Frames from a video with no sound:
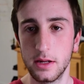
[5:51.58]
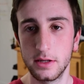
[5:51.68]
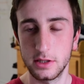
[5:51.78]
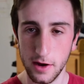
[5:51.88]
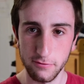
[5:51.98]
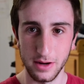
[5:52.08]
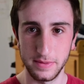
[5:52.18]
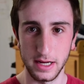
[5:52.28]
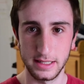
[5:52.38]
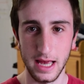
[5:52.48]
software
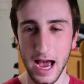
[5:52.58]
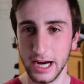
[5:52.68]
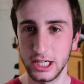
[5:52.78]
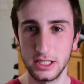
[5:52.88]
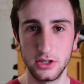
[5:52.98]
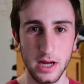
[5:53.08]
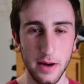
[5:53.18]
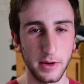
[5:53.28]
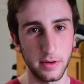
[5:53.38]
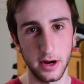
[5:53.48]
updates actually do not
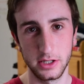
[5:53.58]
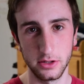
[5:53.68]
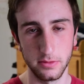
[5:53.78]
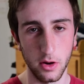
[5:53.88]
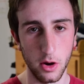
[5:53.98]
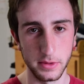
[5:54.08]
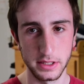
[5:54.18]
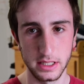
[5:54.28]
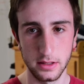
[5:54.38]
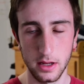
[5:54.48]
require to almost